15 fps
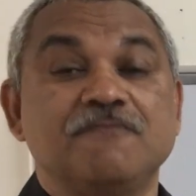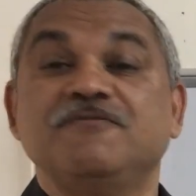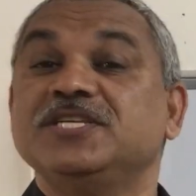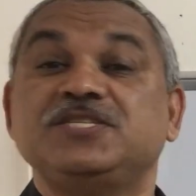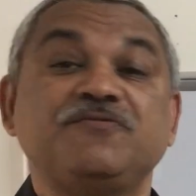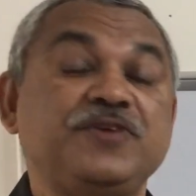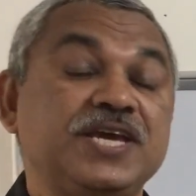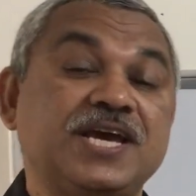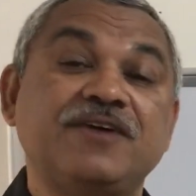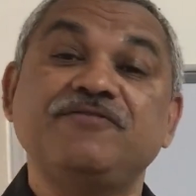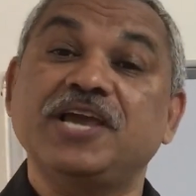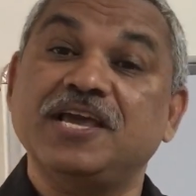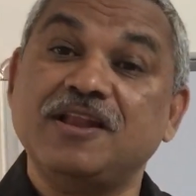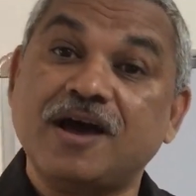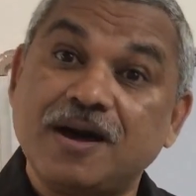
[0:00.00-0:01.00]
which we
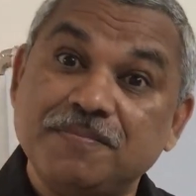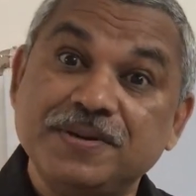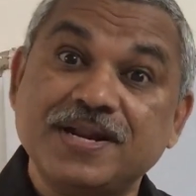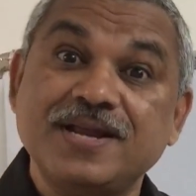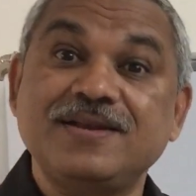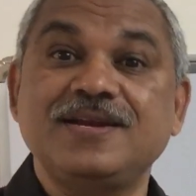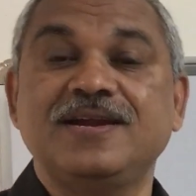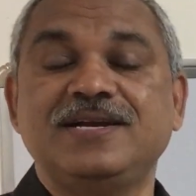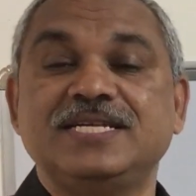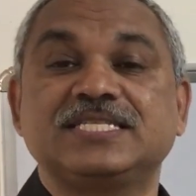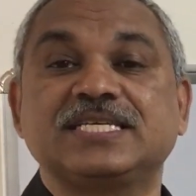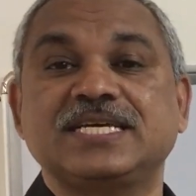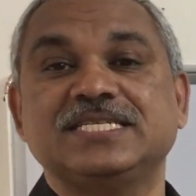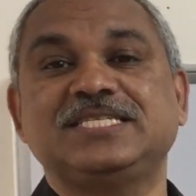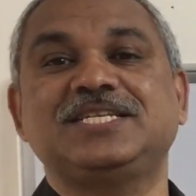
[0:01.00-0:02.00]
have elaborately
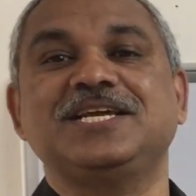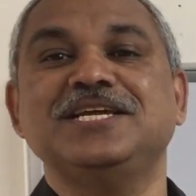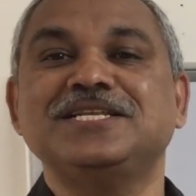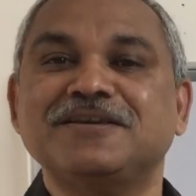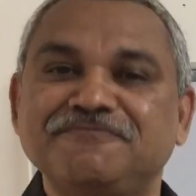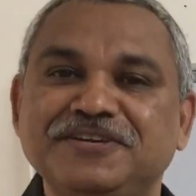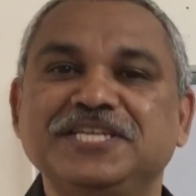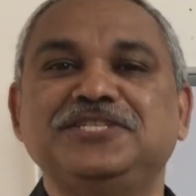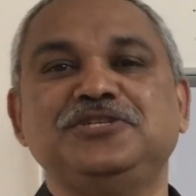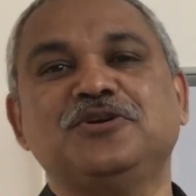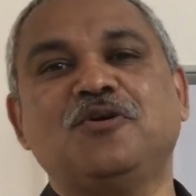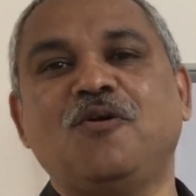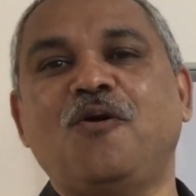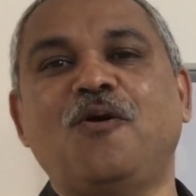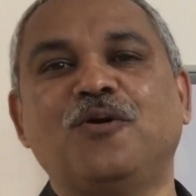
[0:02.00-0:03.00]
discussed in a
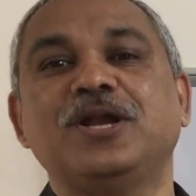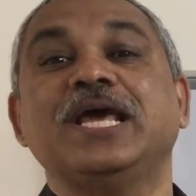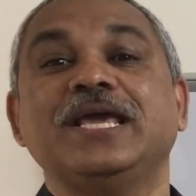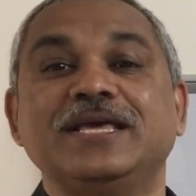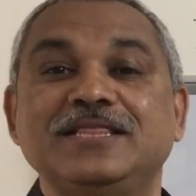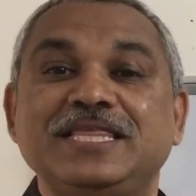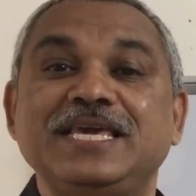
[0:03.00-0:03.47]
video on